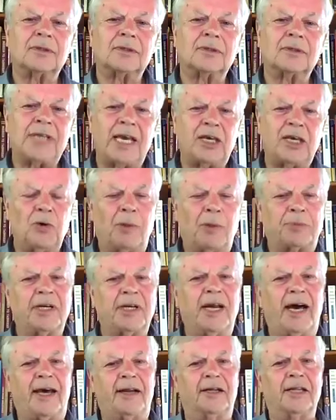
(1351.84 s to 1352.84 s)
take you up
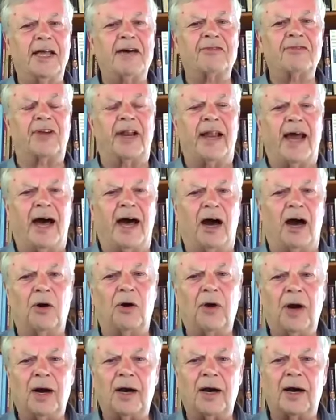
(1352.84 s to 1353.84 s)
to 9/11
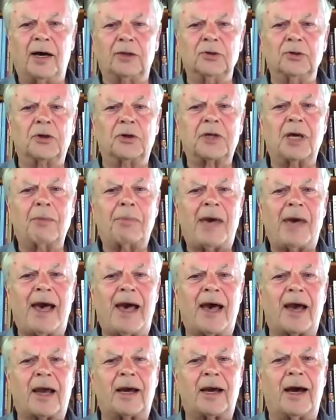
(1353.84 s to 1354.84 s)
now. Looking
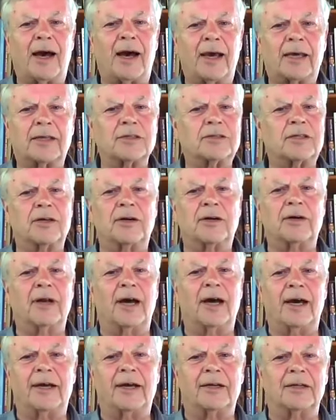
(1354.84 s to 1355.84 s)
back, I consider
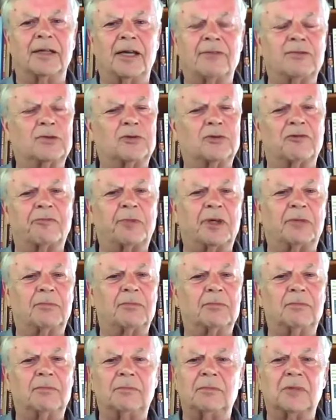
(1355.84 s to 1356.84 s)
9/11 to have been
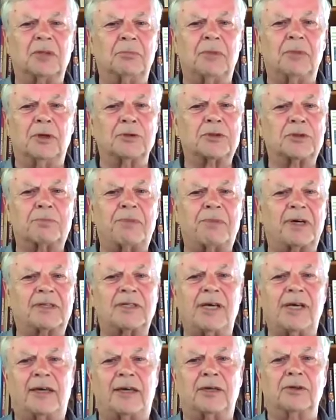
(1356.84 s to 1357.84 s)
the most
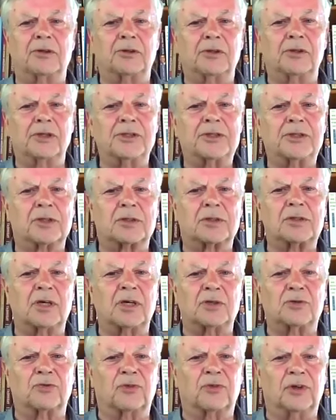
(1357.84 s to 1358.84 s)
spectacularly
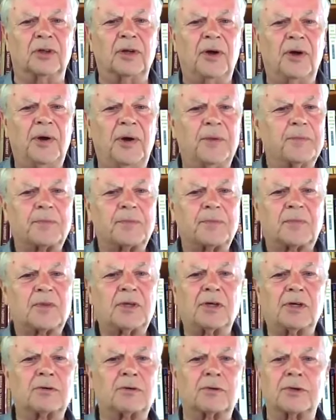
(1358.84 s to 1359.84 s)
successful
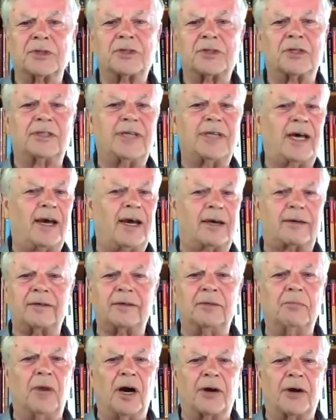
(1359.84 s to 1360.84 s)
terrorist attack
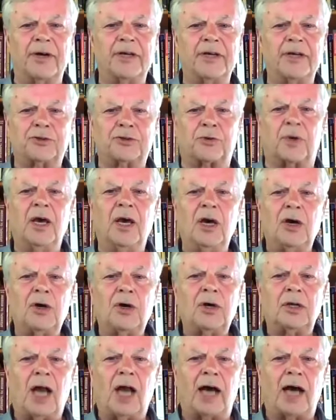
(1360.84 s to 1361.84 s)
in modern history.
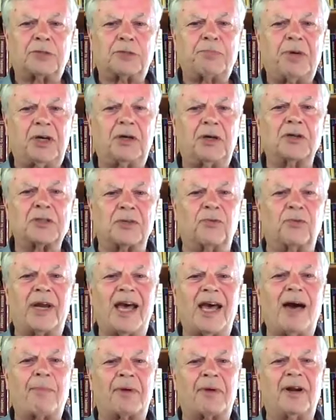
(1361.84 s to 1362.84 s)
Not because of what
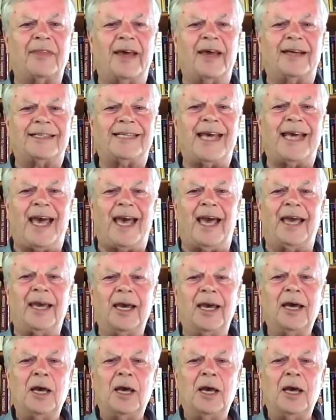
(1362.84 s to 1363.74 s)
happened on that day,